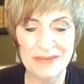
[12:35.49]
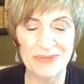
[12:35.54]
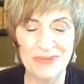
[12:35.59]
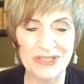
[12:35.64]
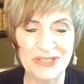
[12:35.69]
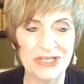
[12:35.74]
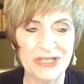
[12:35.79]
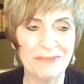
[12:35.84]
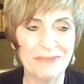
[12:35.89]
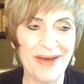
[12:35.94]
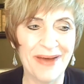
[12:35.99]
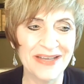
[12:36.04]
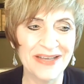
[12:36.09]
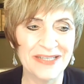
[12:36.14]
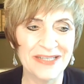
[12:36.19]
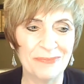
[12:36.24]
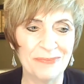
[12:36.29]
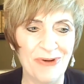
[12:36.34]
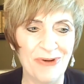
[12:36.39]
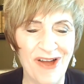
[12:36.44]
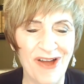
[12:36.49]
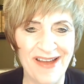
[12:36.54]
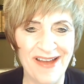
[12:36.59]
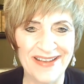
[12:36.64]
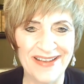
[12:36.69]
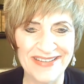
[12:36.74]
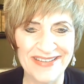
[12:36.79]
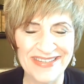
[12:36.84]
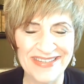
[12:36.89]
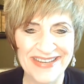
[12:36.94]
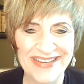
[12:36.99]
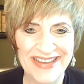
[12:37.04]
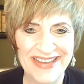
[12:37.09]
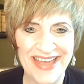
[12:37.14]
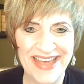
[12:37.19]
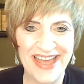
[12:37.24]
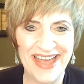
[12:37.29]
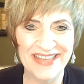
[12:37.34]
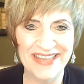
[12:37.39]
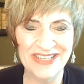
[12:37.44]
But to my surprise,
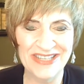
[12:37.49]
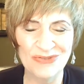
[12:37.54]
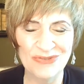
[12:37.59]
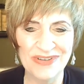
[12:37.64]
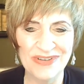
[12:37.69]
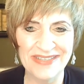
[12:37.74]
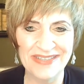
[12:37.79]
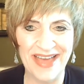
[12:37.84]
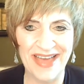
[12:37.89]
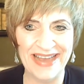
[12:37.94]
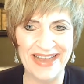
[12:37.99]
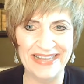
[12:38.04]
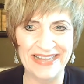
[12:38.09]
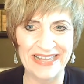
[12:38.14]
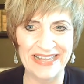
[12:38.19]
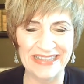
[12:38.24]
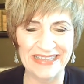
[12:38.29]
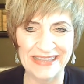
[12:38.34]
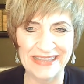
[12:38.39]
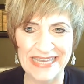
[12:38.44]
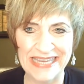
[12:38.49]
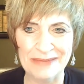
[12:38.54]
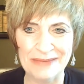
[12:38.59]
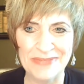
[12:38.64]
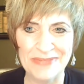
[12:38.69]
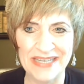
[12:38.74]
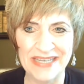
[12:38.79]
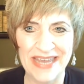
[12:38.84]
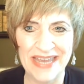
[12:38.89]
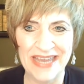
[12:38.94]
as soon as I leaped,